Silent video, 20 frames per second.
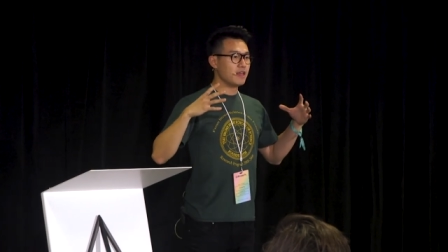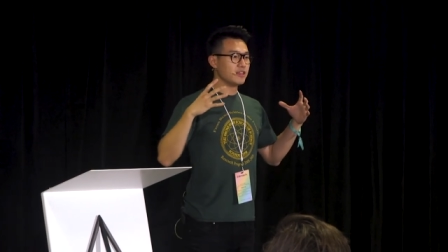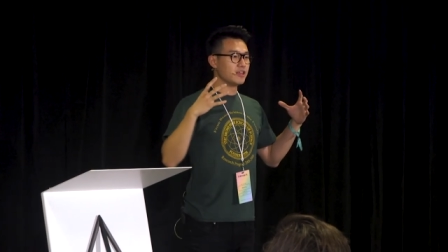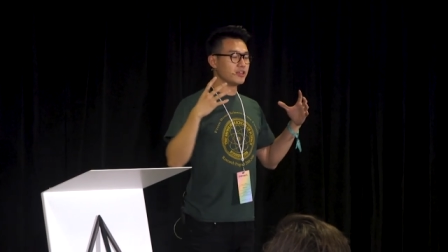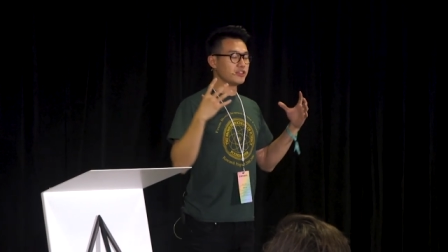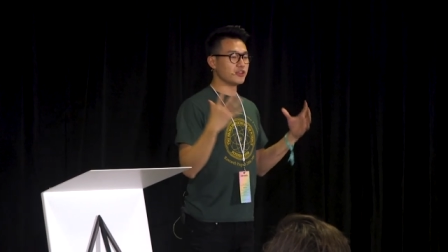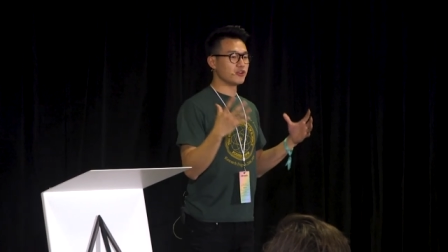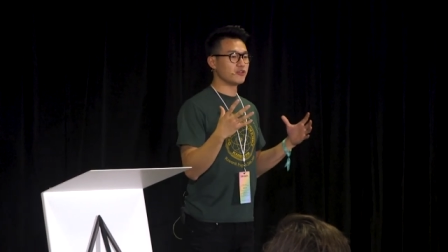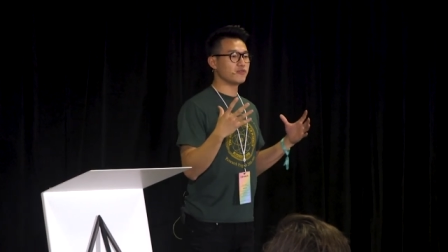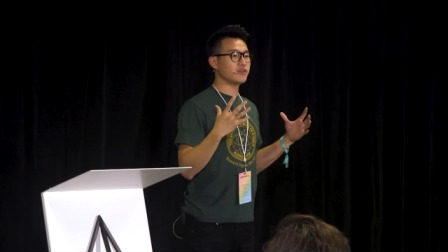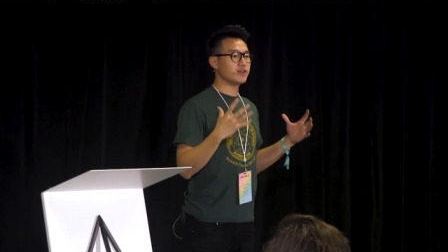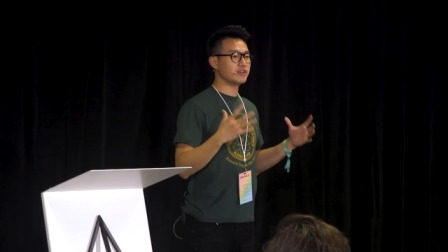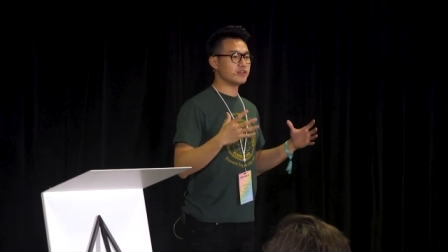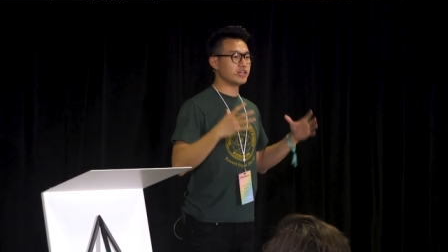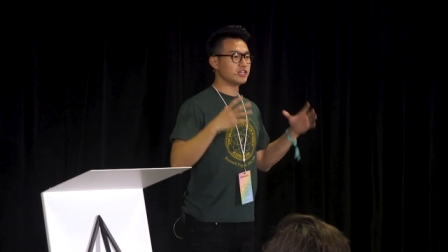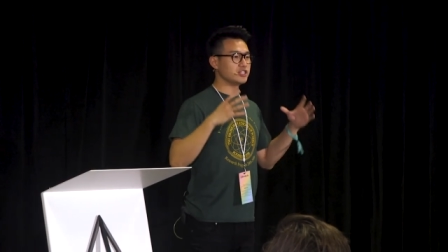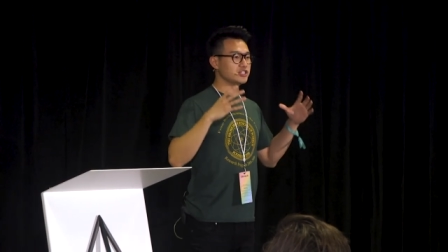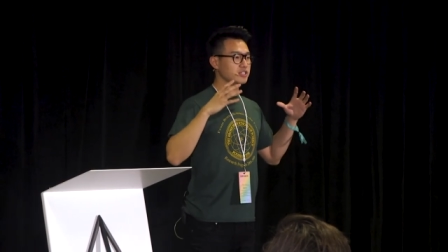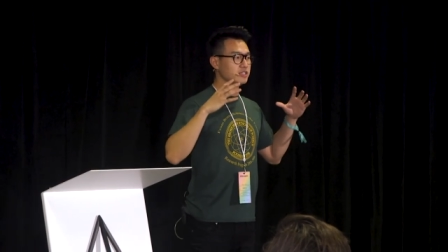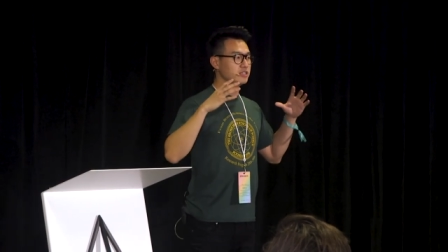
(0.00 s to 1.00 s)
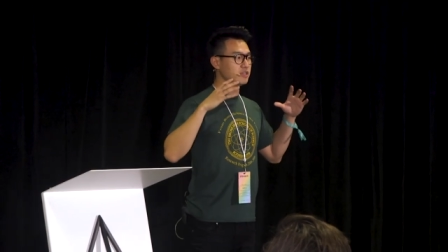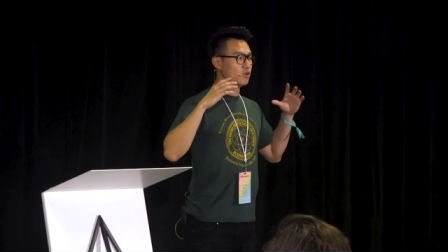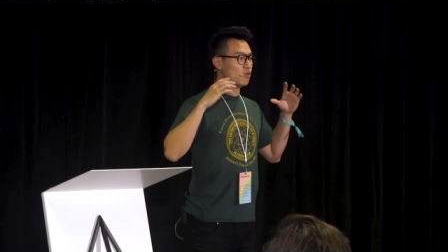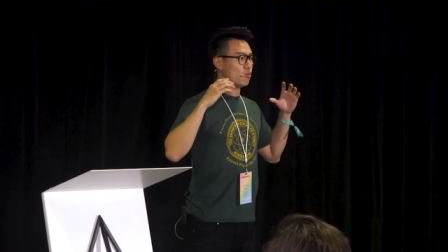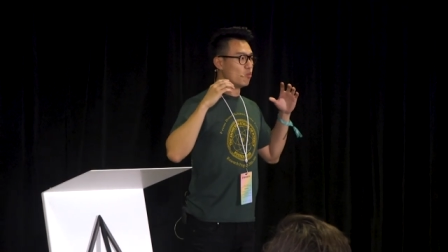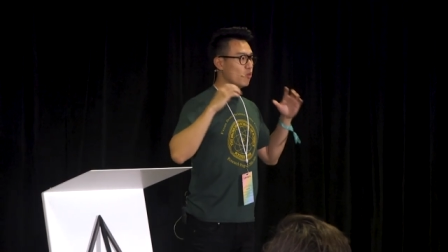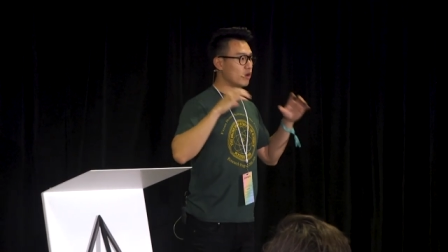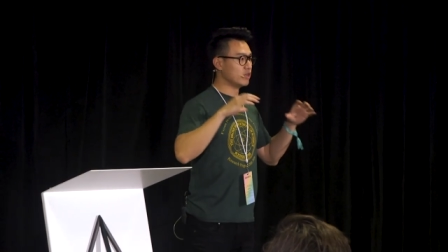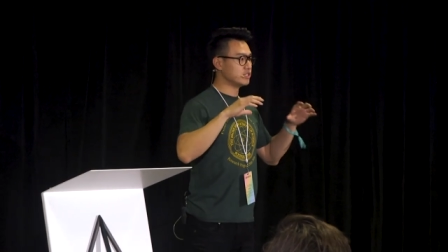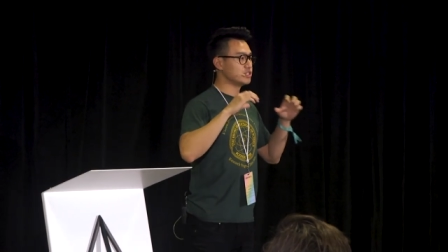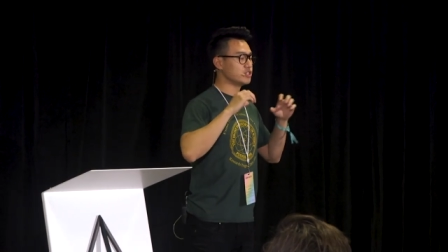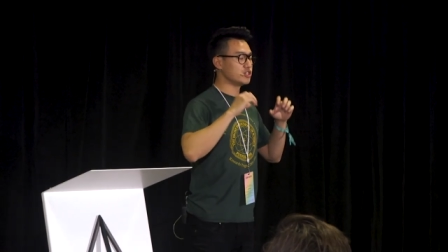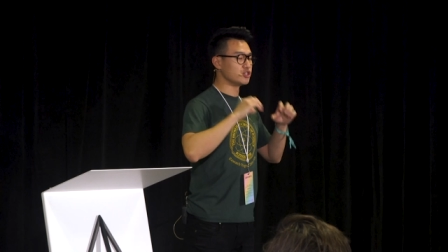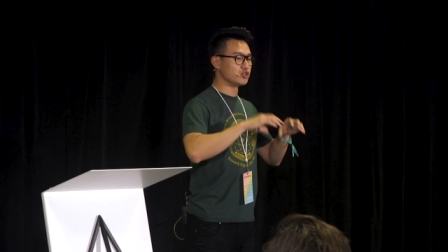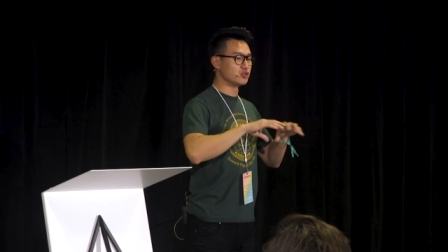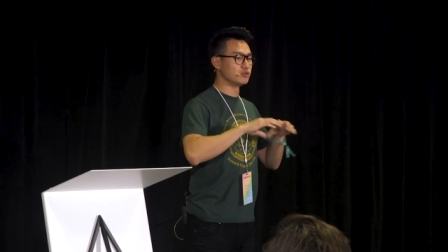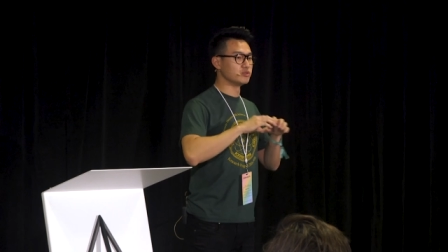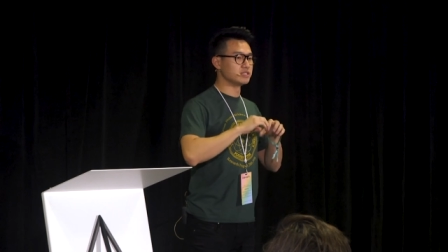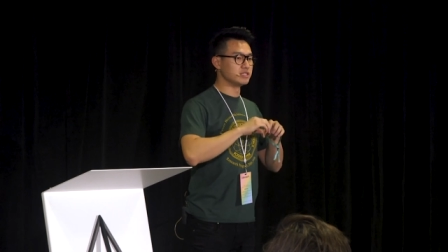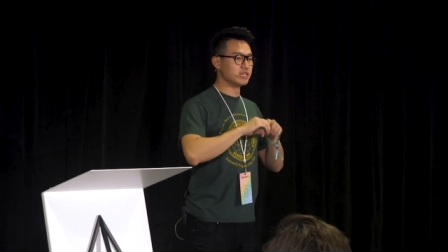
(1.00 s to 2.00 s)
the Ethereum Foundation wants to
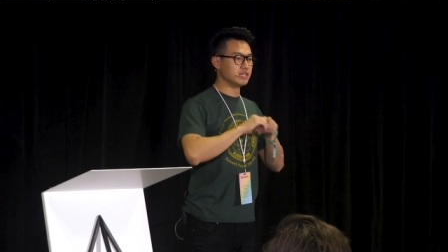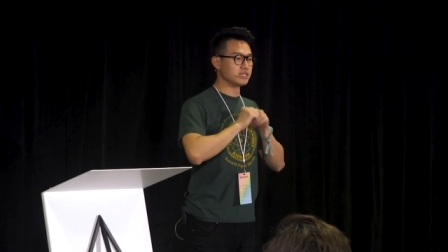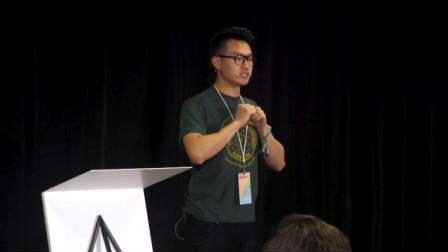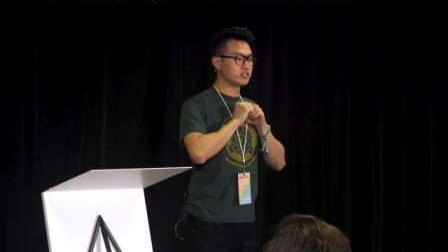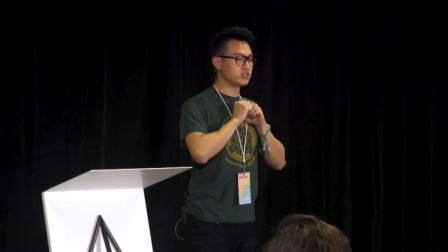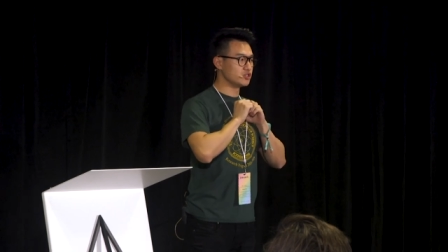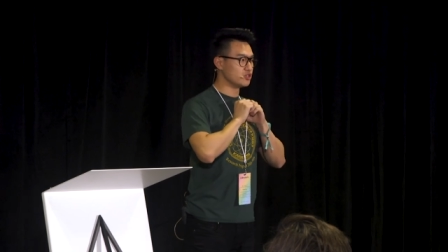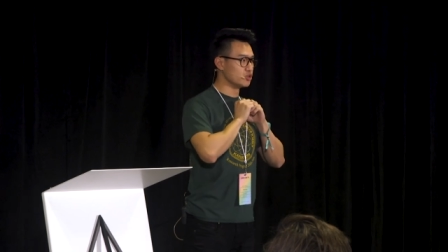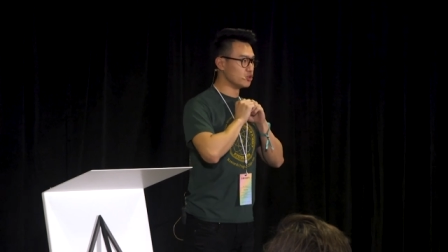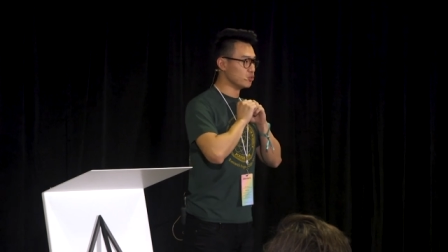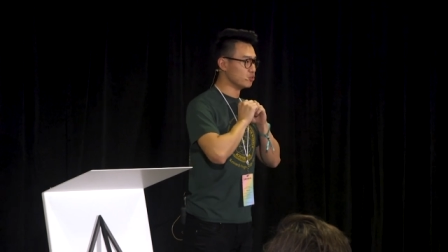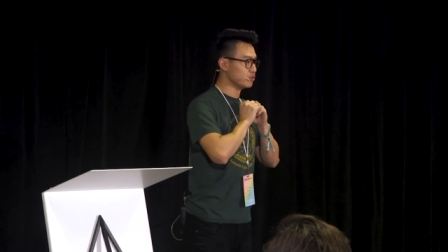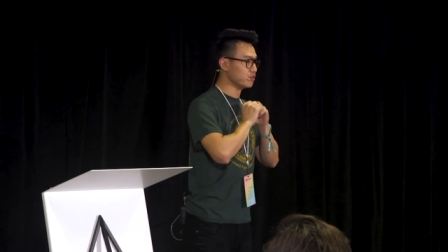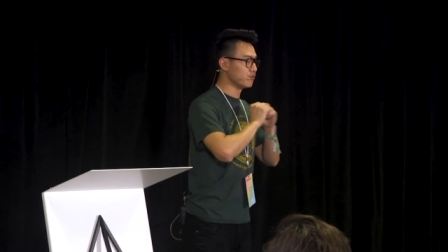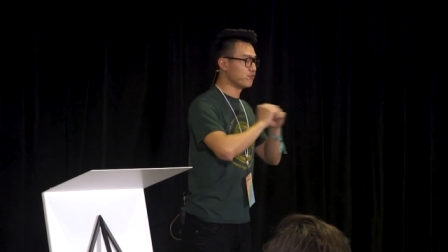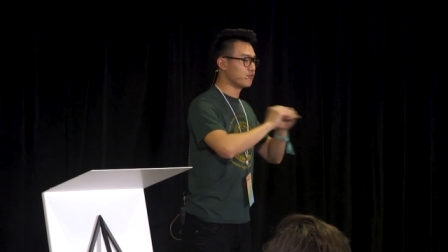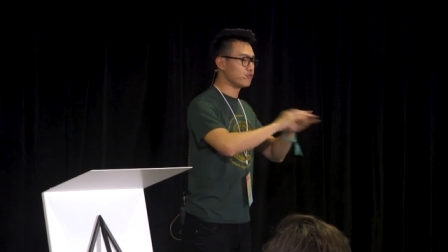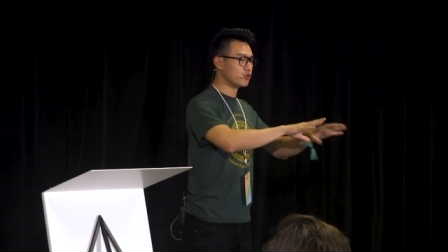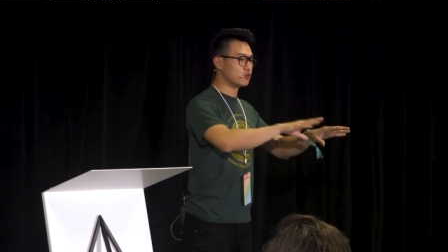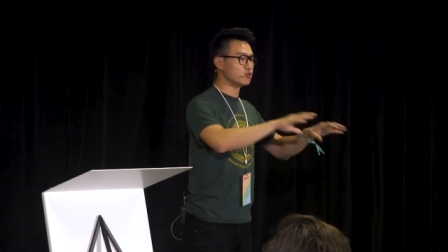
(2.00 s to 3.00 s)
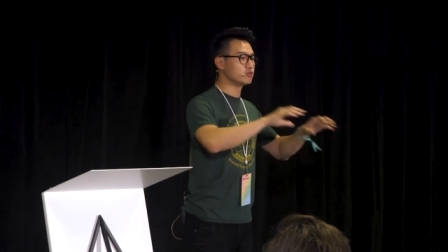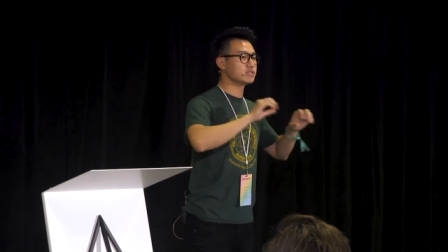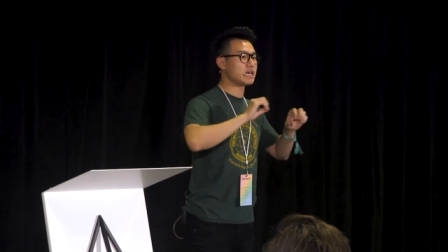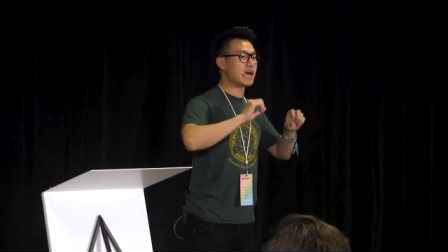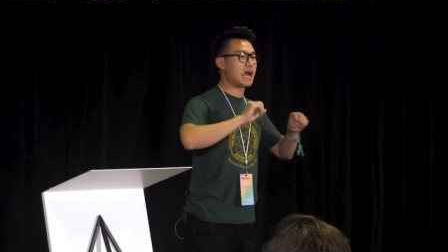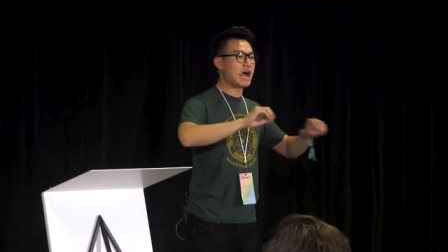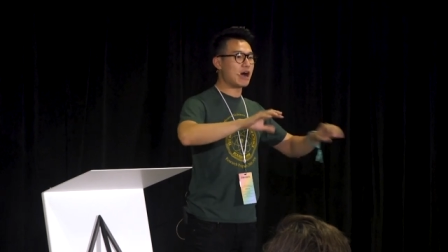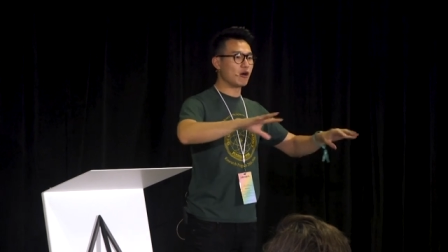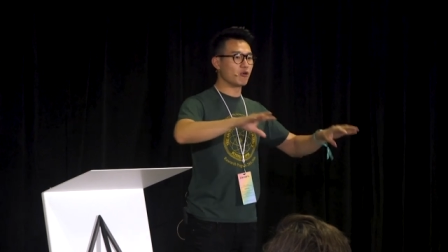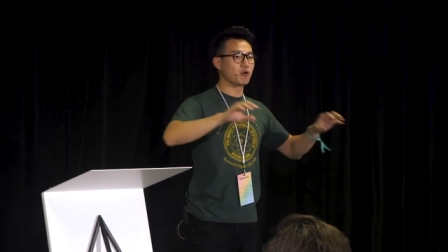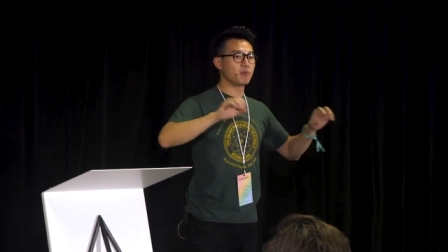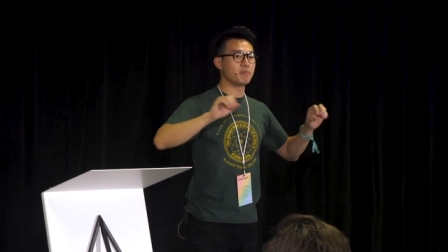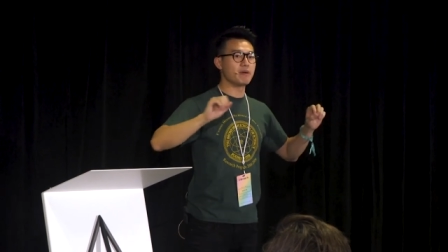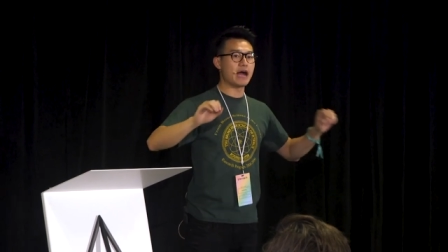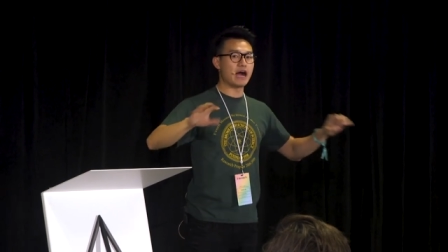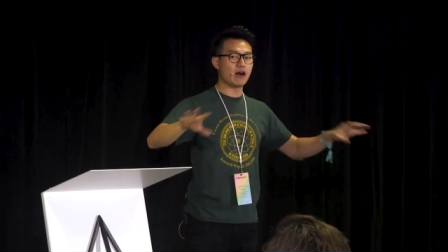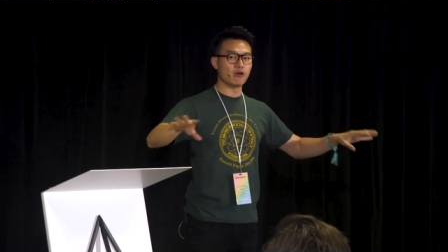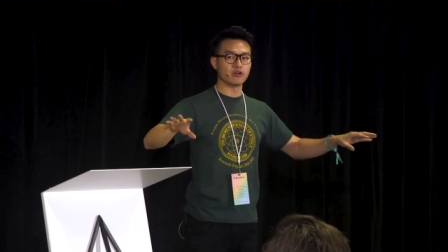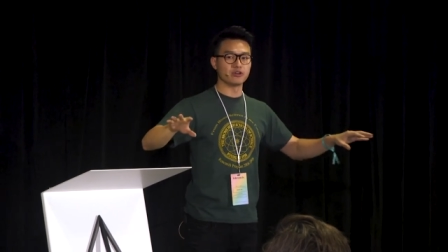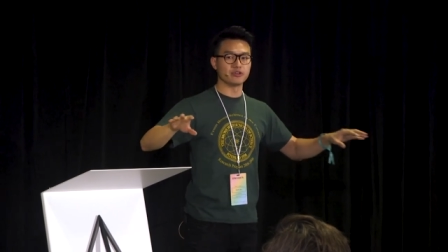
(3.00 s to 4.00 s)
use this to diffuse our
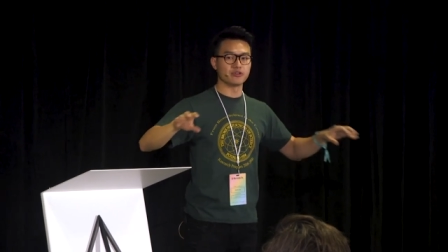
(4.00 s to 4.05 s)
power,